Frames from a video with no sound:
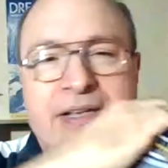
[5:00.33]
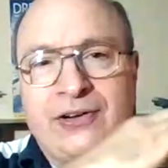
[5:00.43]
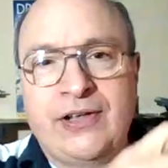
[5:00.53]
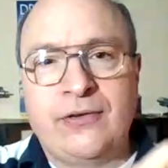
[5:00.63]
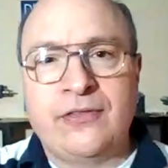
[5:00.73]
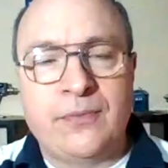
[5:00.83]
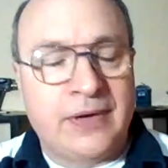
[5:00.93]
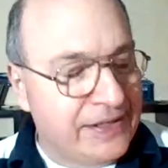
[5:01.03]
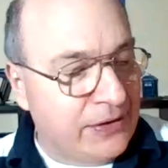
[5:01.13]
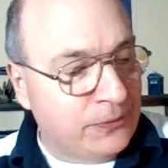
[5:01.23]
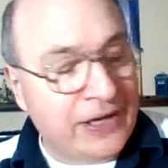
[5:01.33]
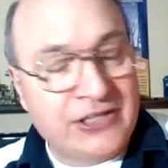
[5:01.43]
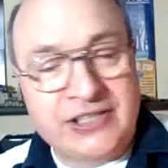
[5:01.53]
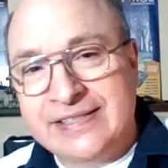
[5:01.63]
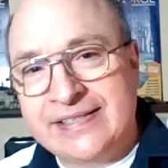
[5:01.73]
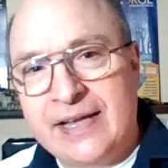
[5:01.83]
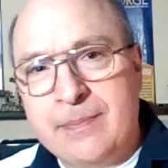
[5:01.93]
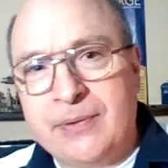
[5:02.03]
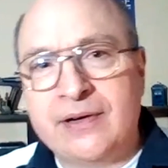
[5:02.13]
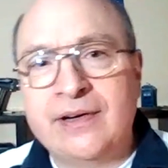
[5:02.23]
her youth was a Russian
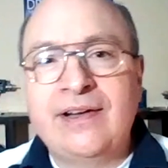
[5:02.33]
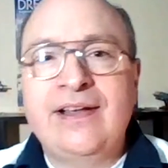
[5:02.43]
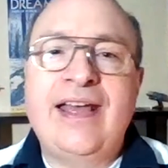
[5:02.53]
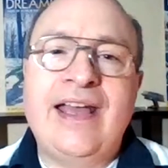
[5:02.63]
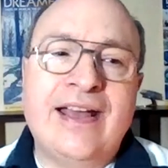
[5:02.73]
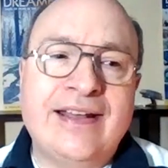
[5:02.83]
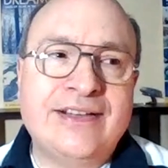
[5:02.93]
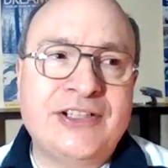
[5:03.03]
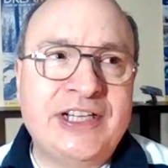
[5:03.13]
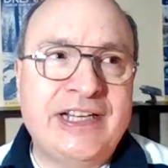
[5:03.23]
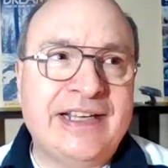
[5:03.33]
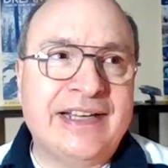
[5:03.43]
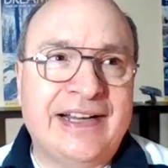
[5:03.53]
sniper, and she